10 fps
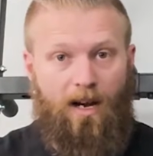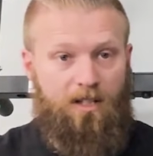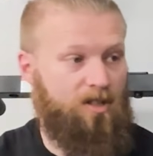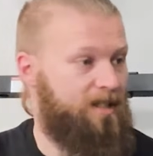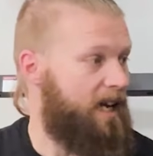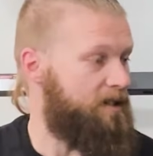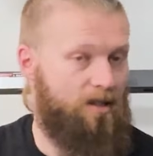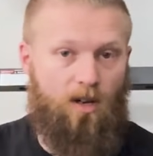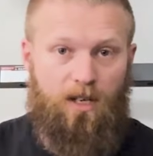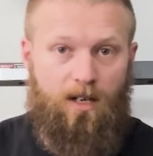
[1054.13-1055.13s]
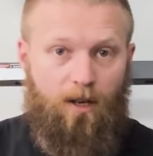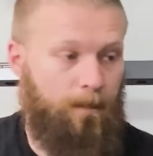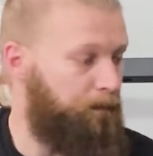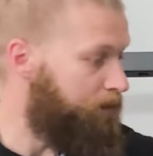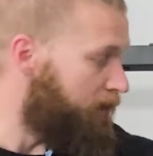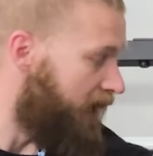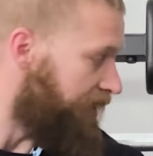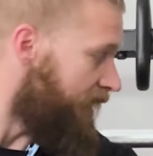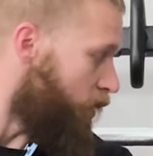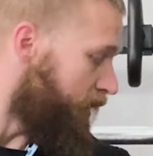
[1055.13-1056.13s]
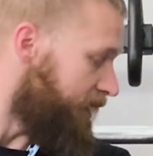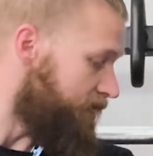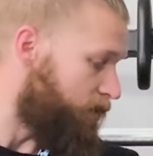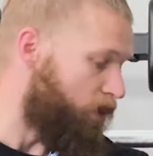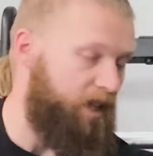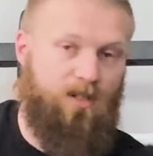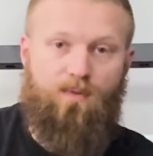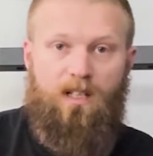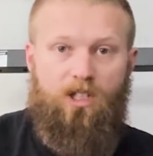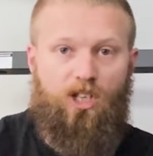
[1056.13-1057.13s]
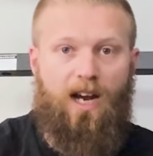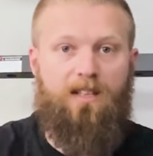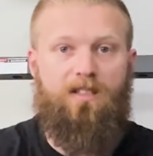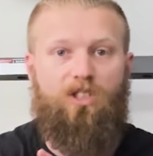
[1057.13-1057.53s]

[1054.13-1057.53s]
exercises on here. But I think where this really shines